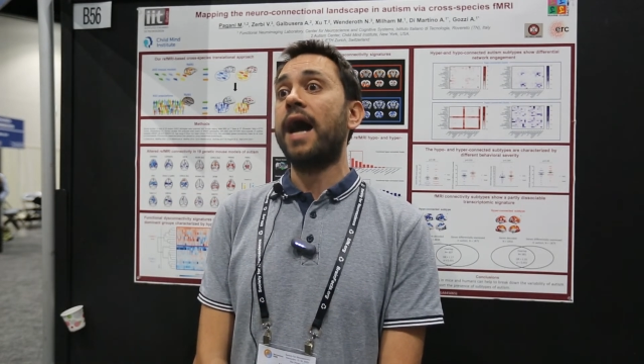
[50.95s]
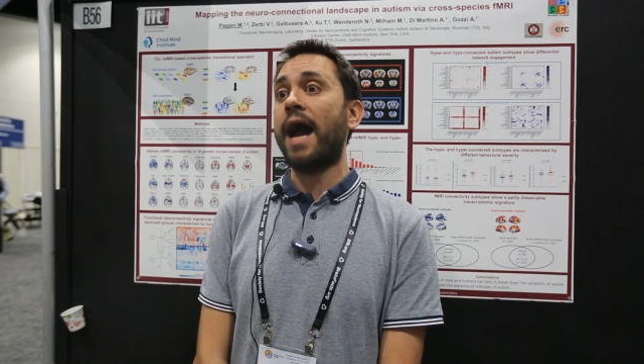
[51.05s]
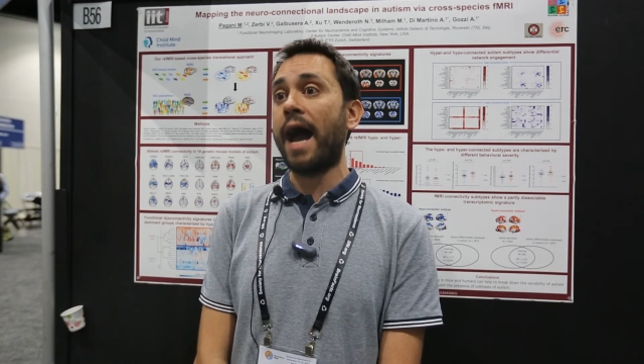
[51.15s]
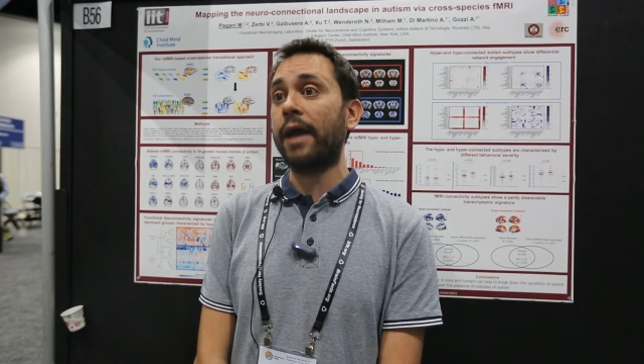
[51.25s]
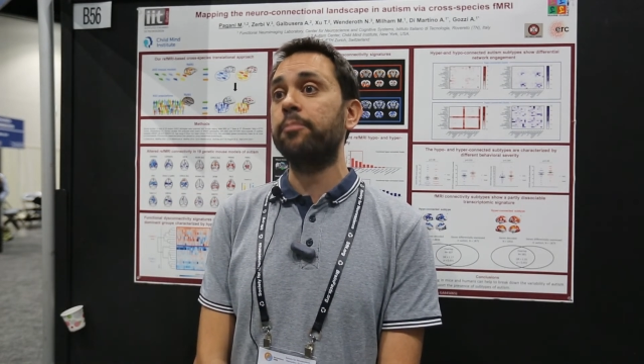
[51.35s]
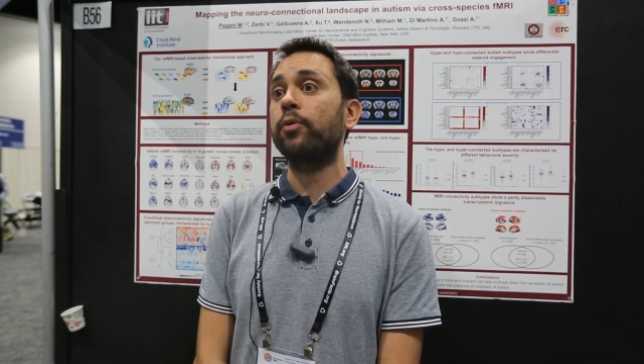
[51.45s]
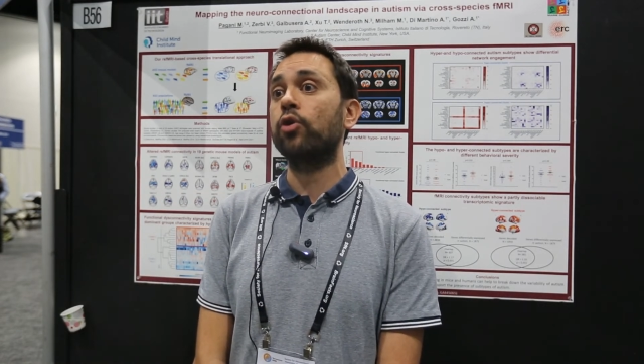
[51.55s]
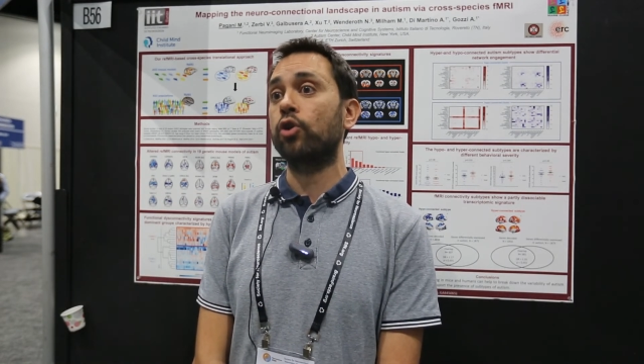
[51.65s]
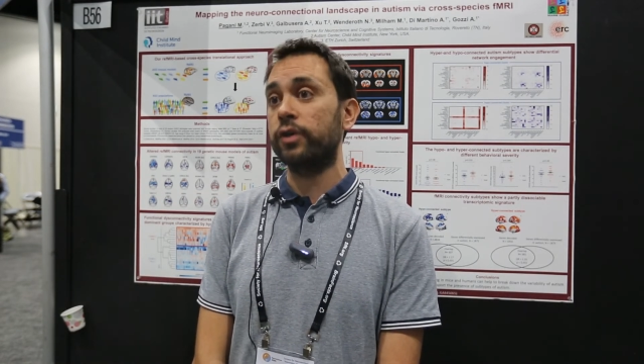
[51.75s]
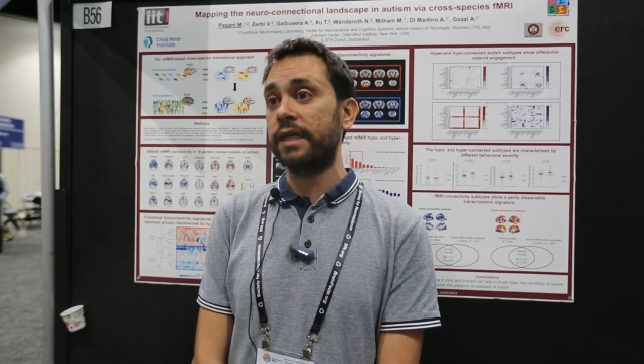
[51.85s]

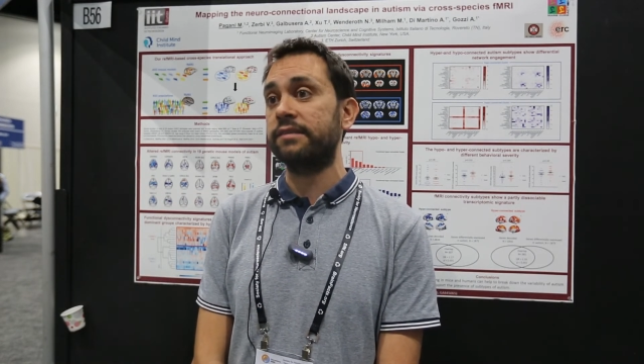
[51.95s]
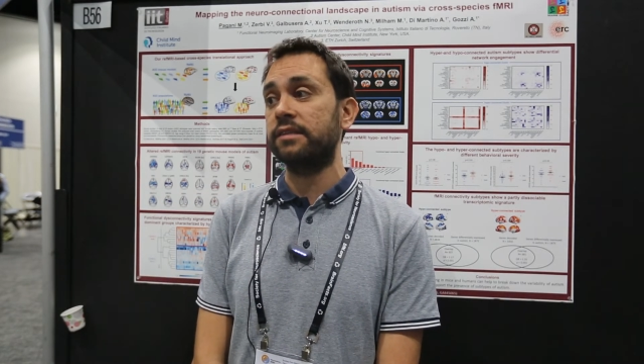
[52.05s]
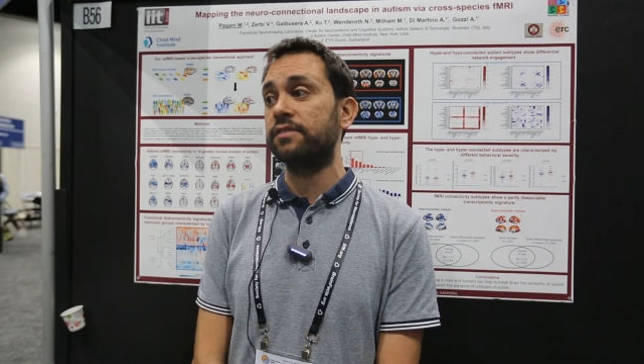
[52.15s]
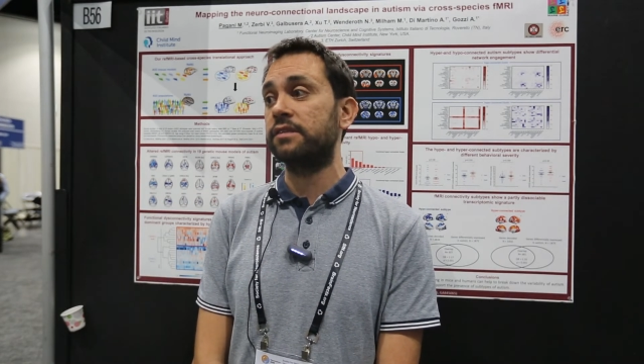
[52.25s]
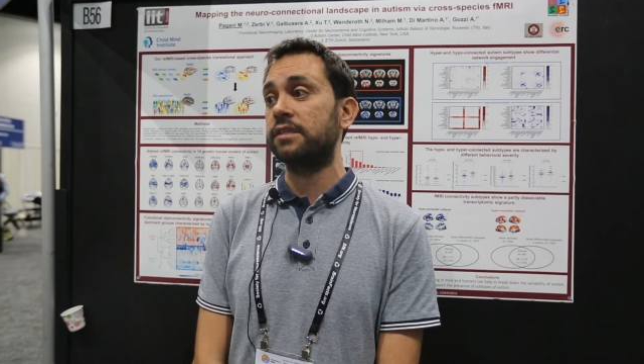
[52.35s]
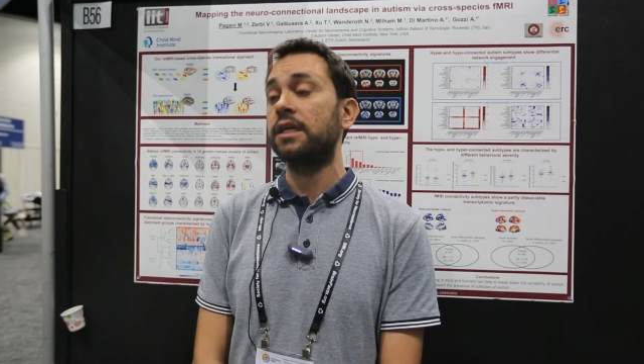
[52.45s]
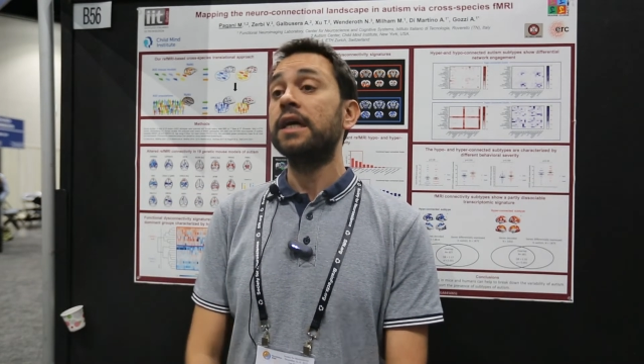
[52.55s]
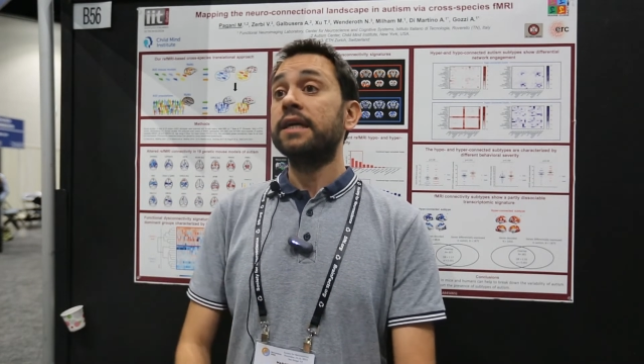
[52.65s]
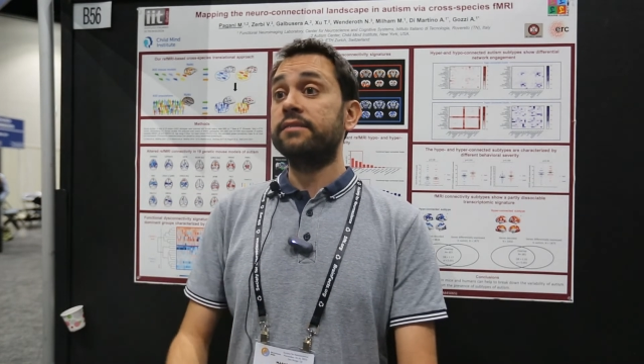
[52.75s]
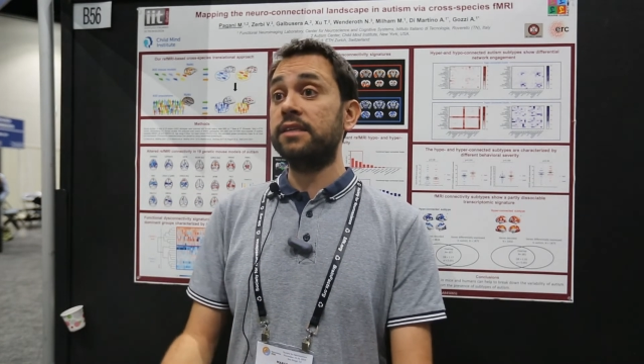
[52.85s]
hypoconnectivity.
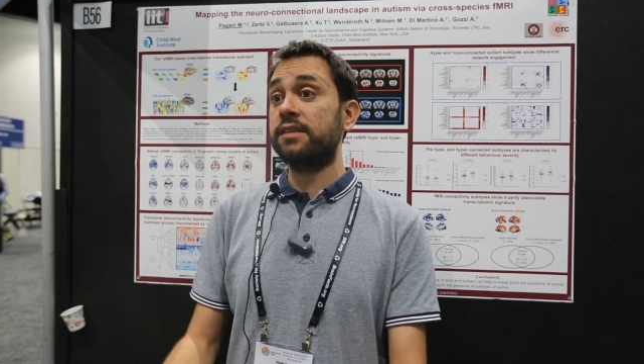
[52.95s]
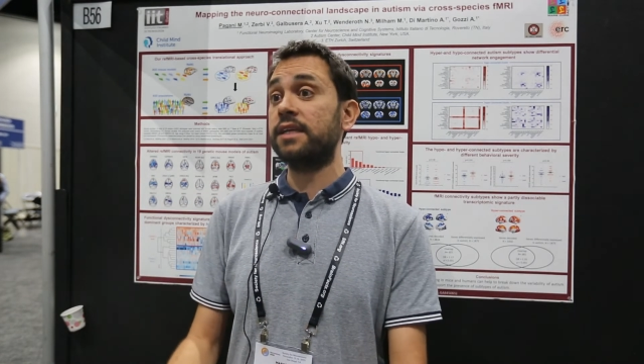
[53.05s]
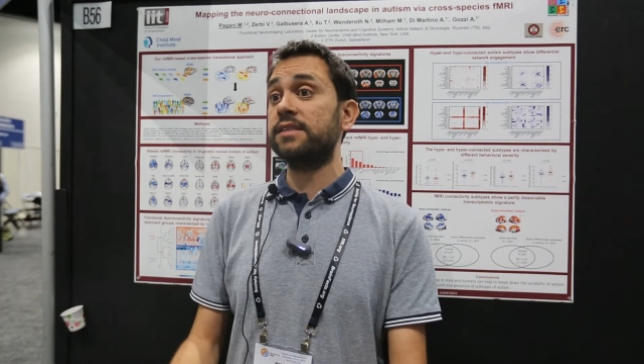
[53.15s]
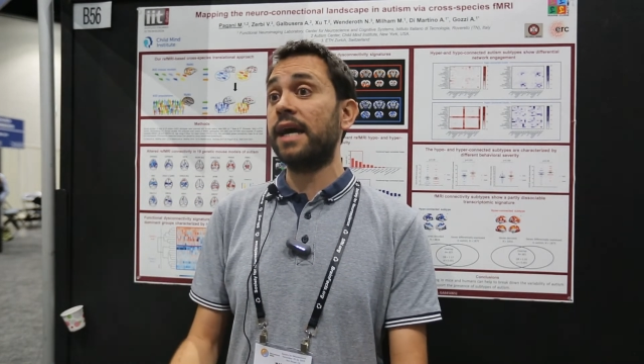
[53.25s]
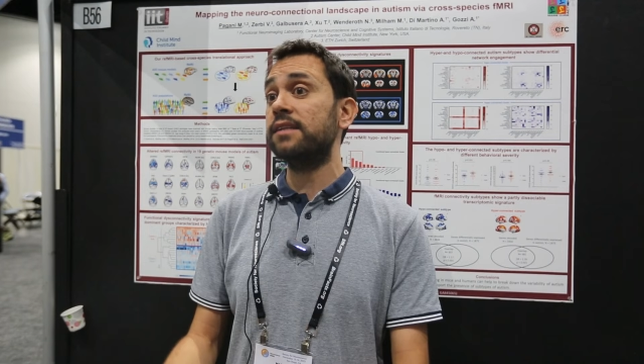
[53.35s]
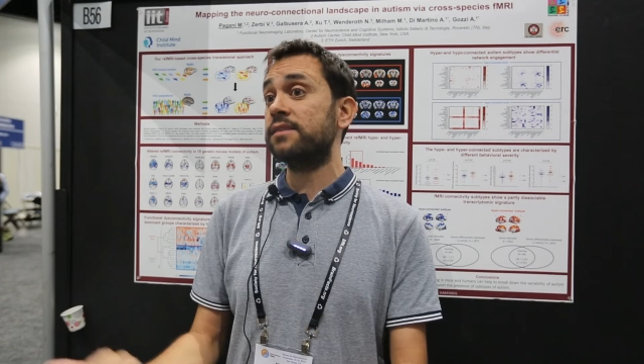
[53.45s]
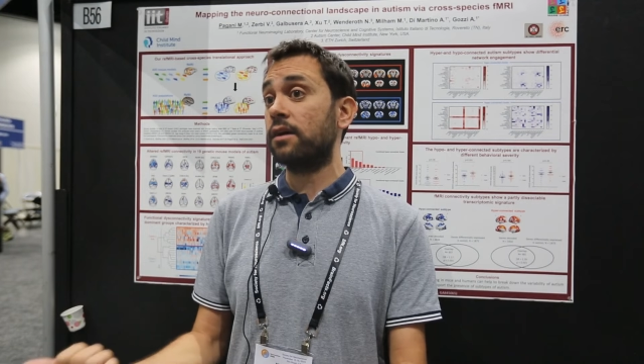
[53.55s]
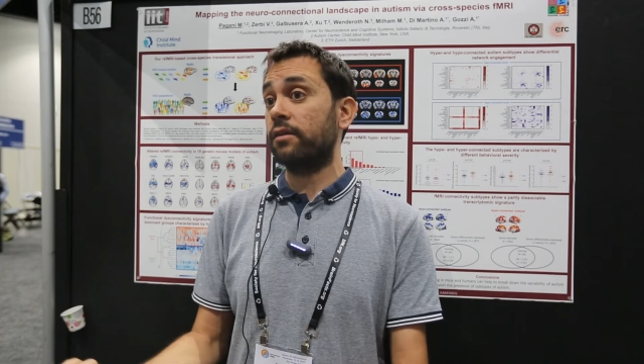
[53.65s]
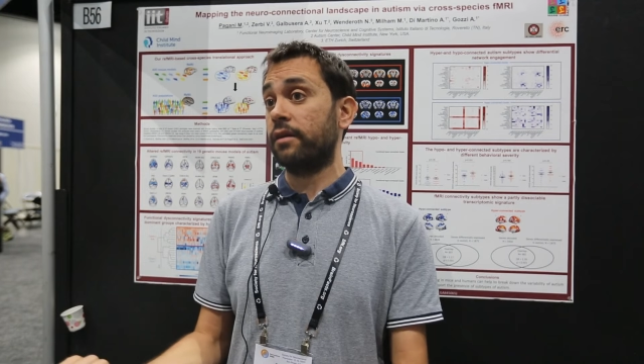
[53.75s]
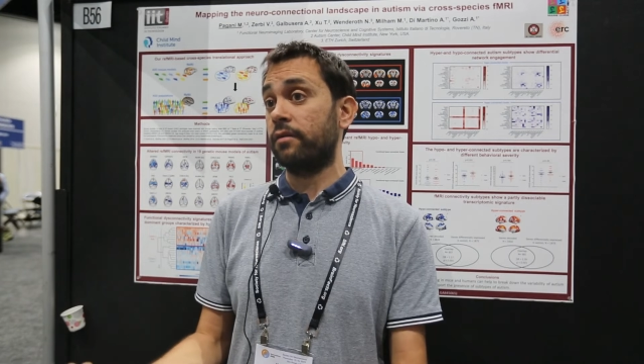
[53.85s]
These results
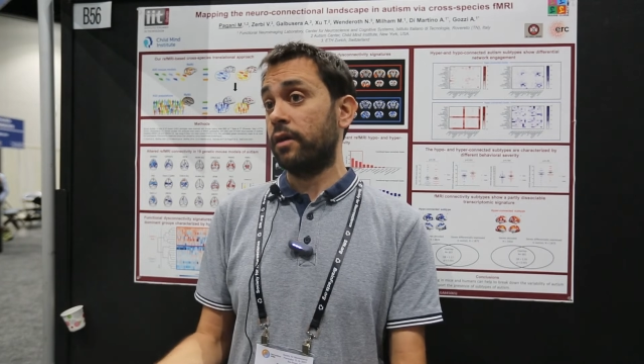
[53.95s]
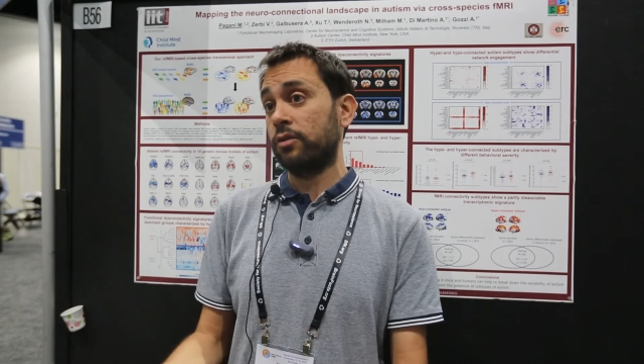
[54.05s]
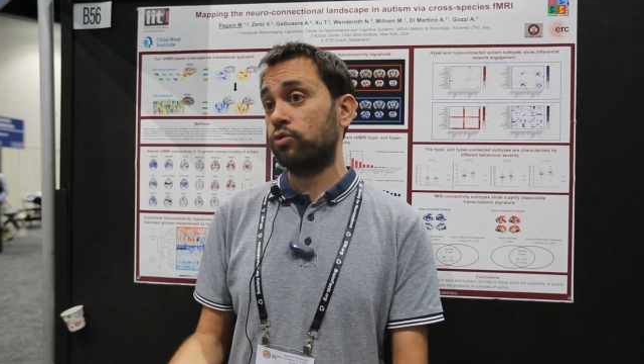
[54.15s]
are Eh,